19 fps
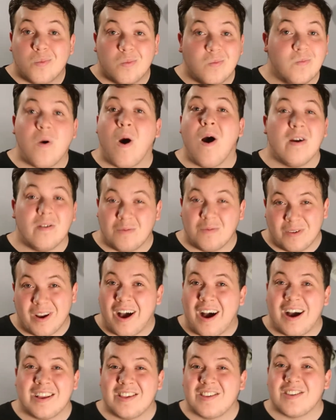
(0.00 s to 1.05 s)
won't.
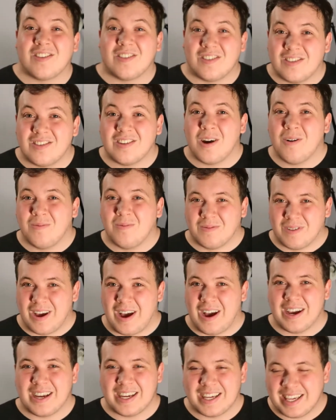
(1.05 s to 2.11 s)
I just don't.
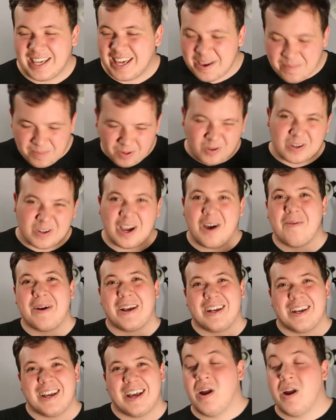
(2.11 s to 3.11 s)
I keep on going.